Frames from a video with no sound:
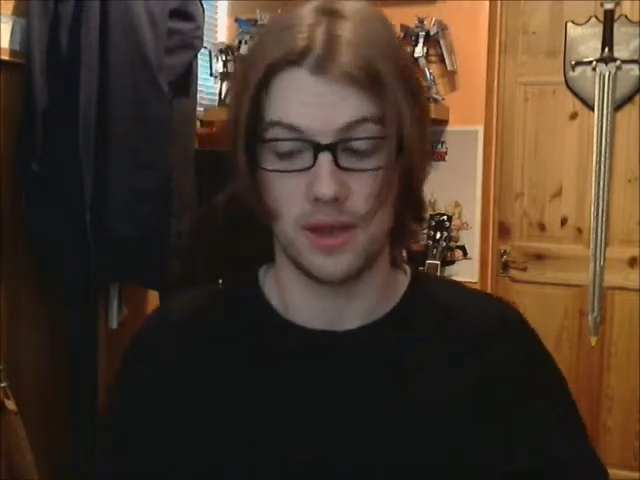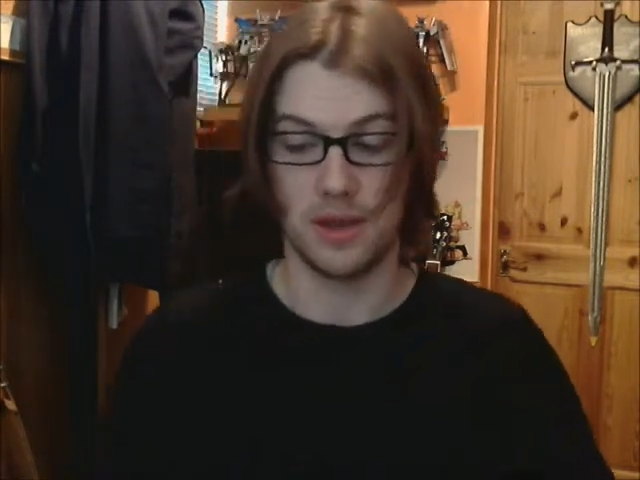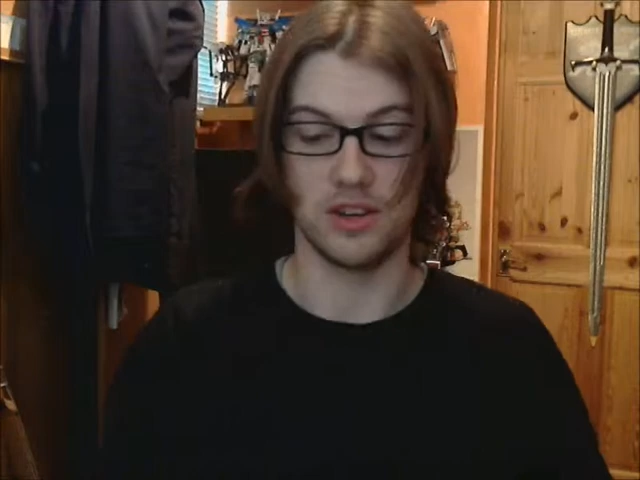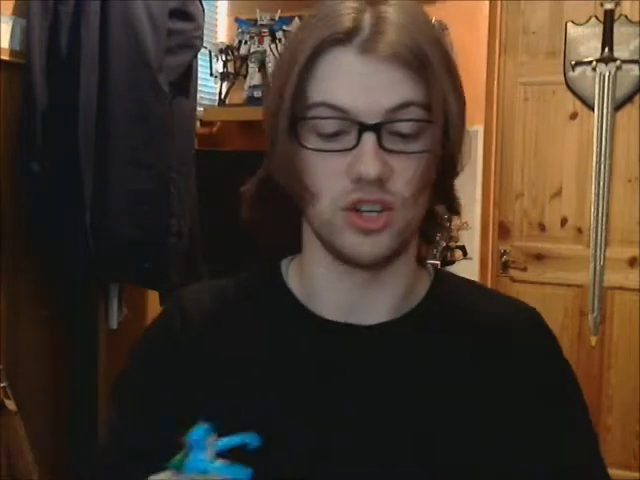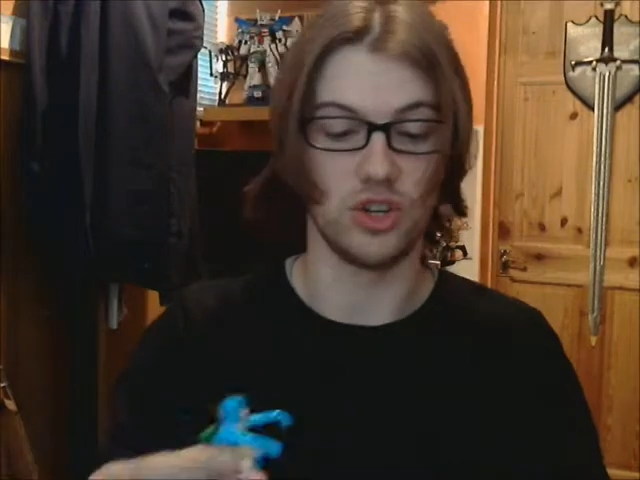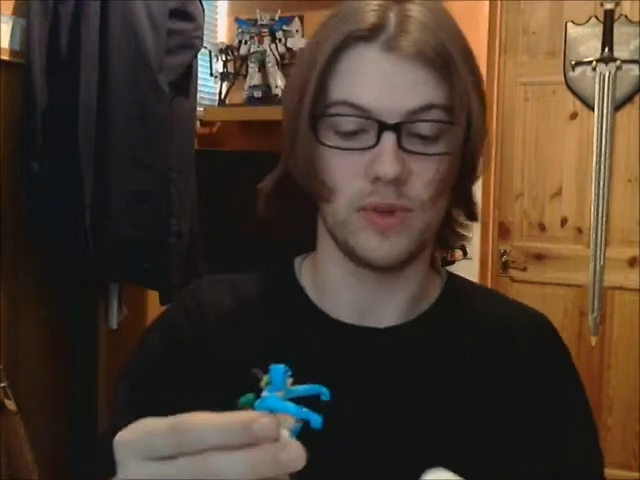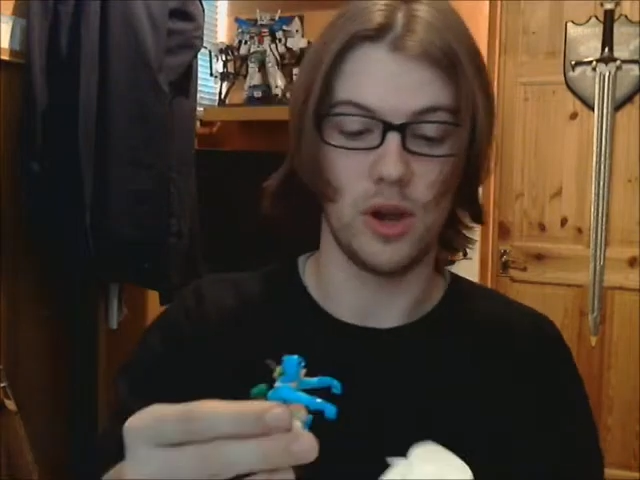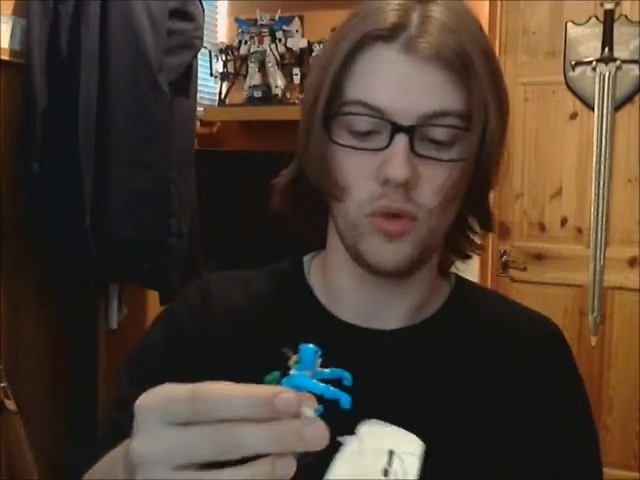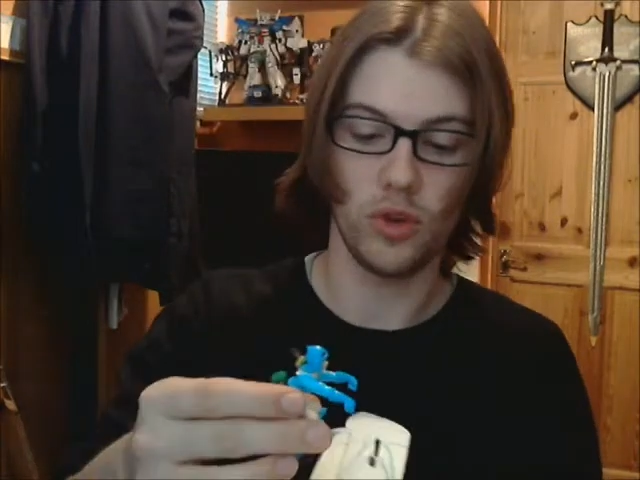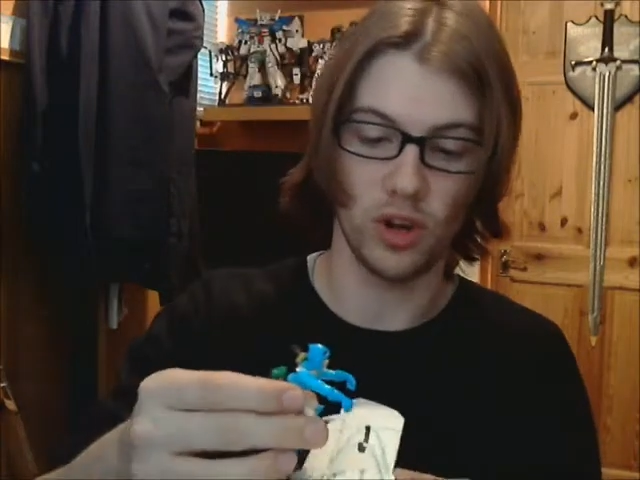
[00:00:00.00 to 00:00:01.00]
she should be
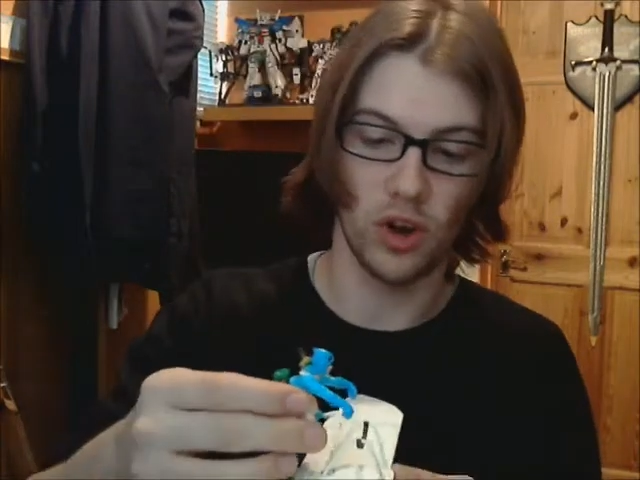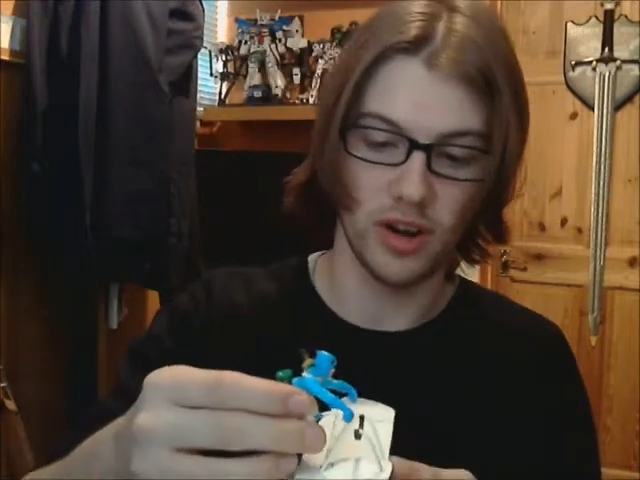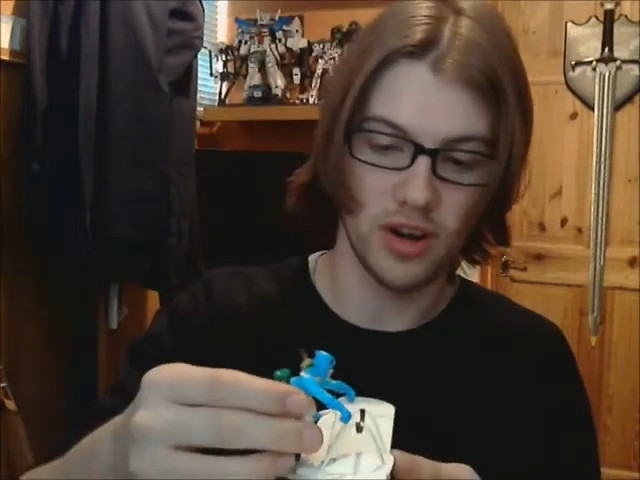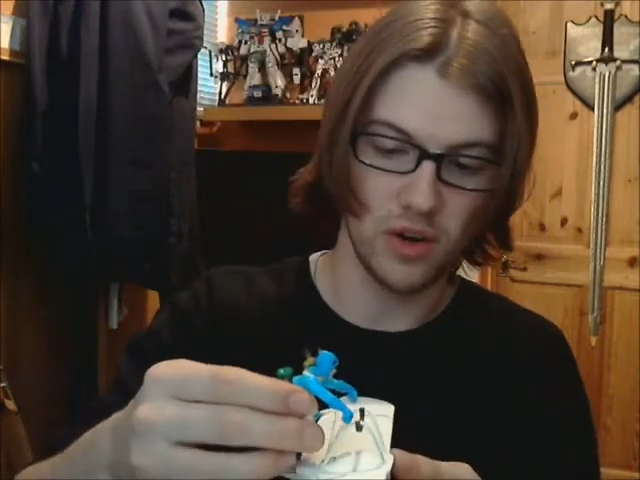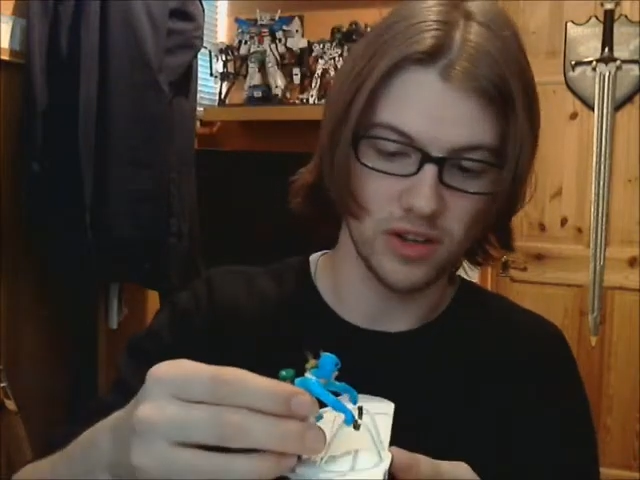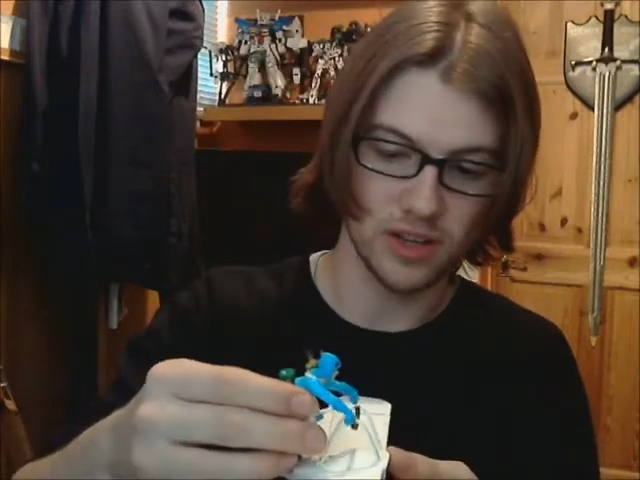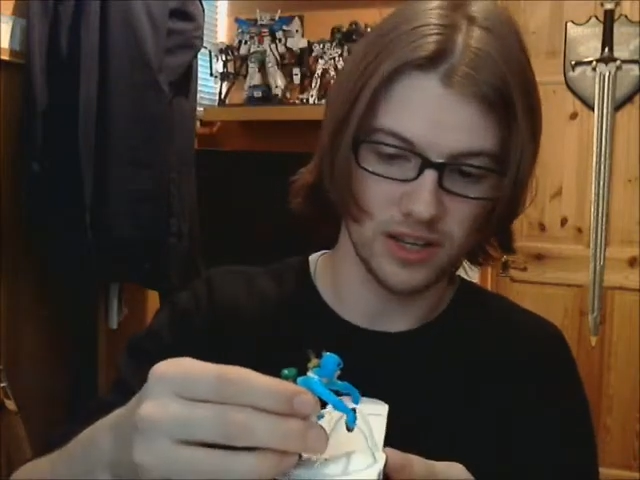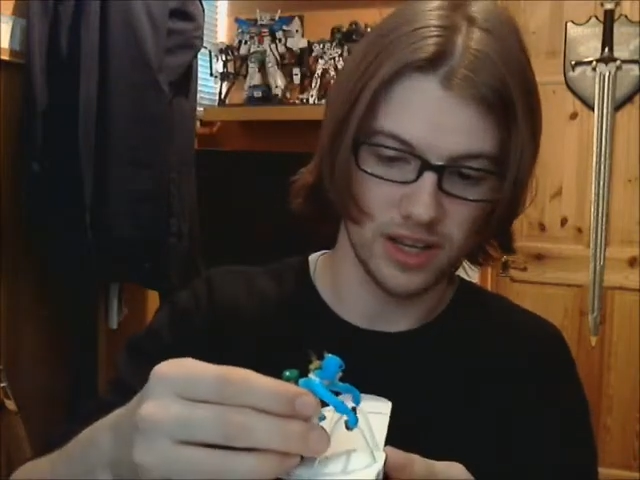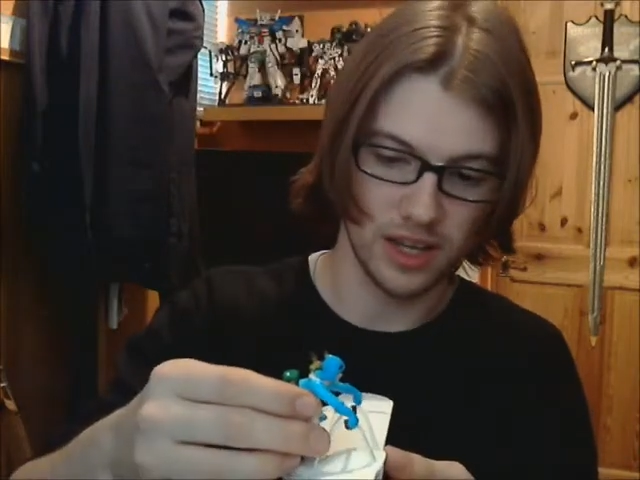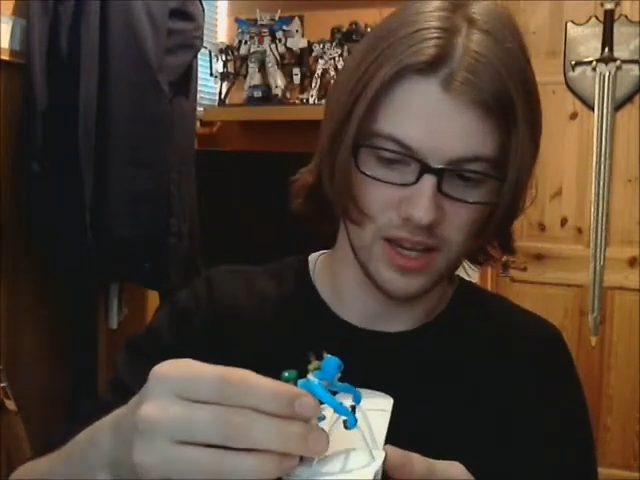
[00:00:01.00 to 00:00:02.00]
holding the glider
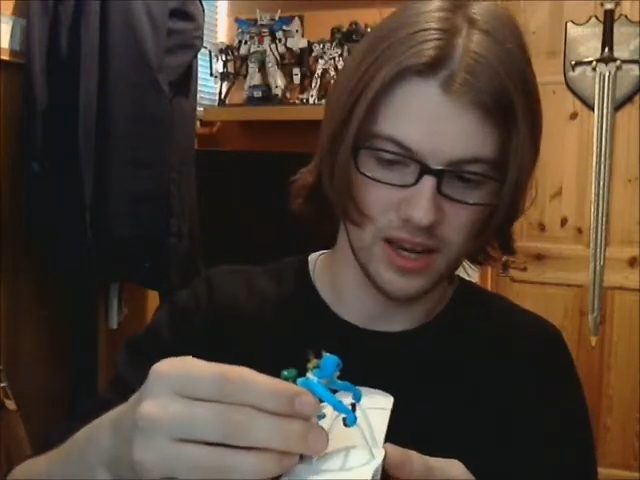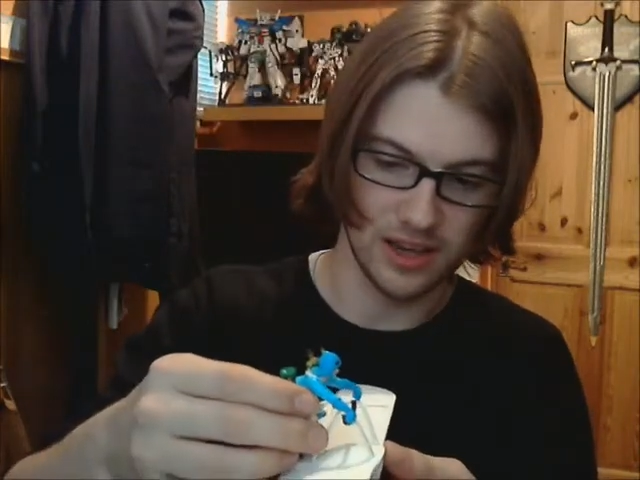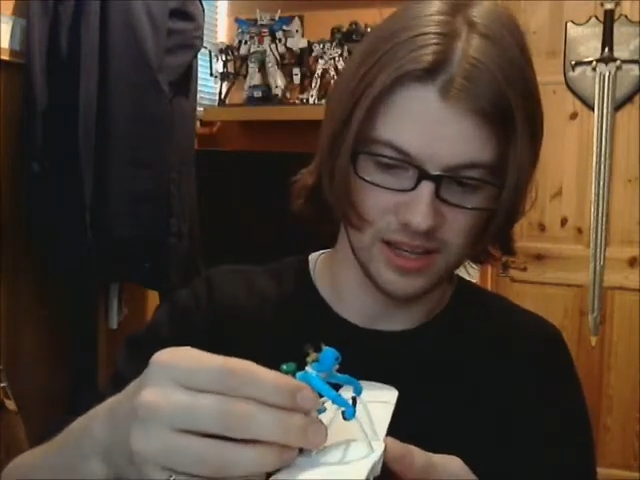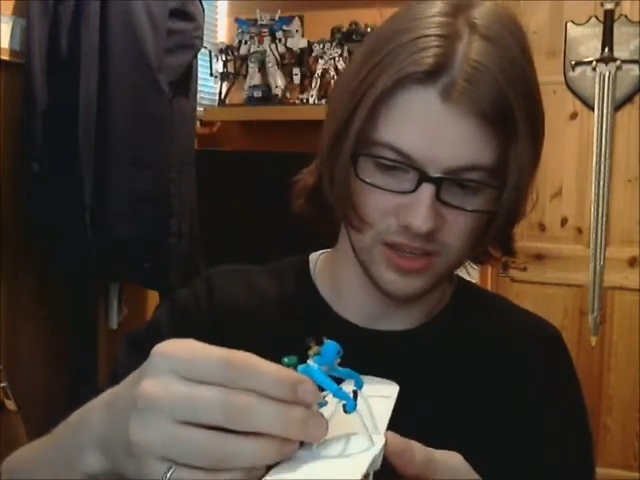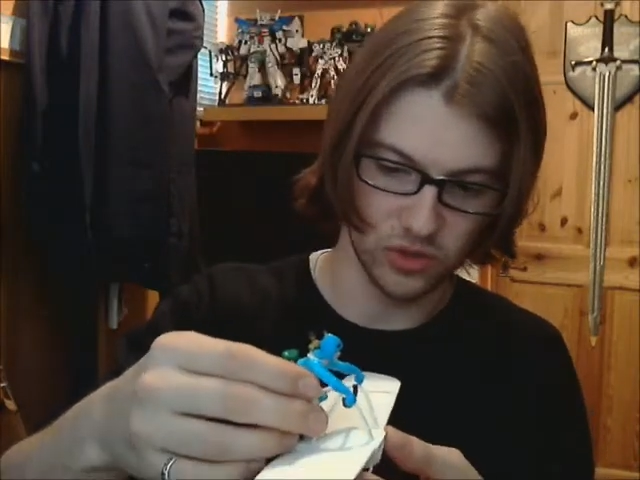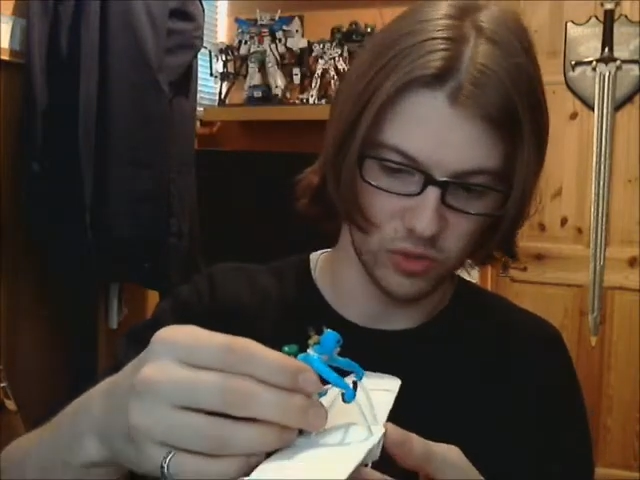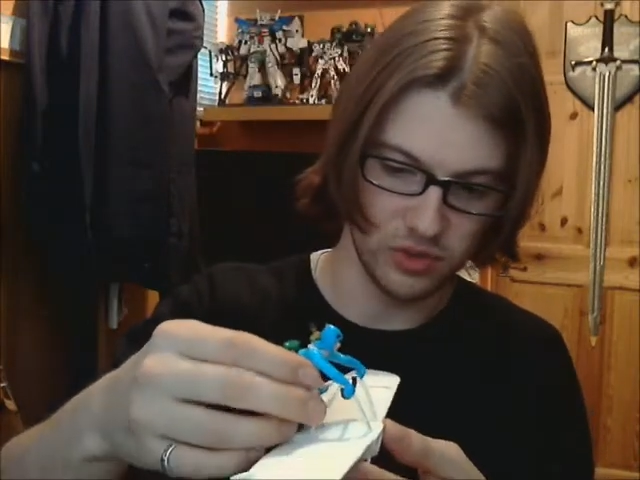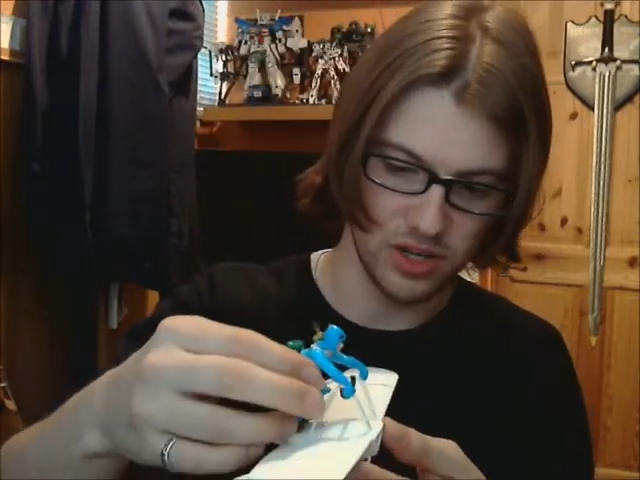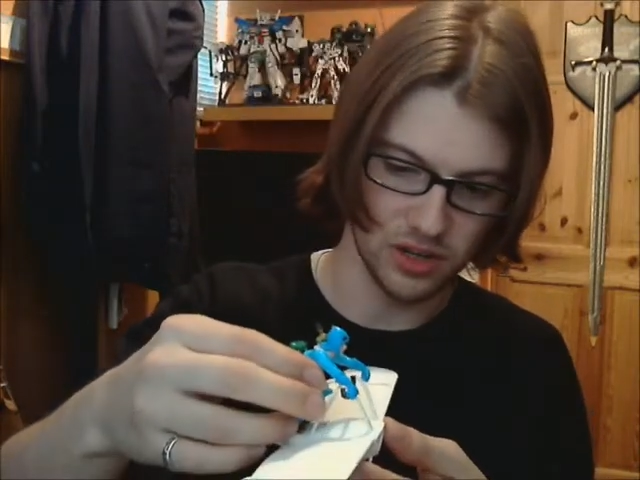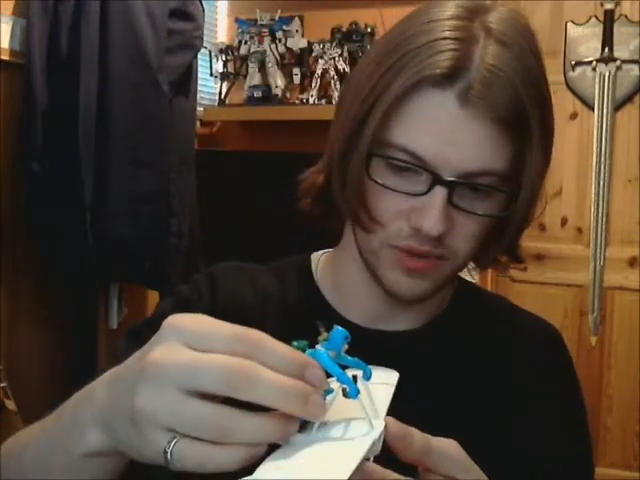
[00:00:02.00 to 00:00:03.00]
nicely in this sort of
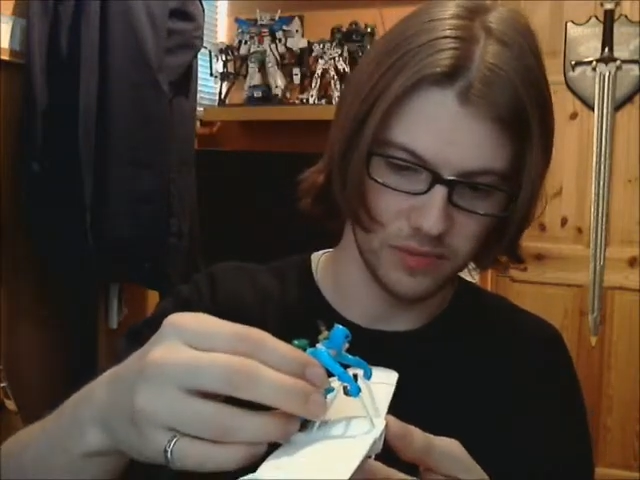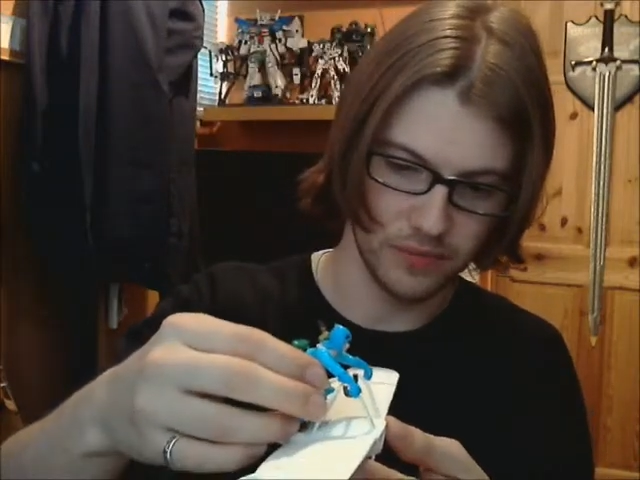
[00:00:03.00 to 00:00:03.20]
position.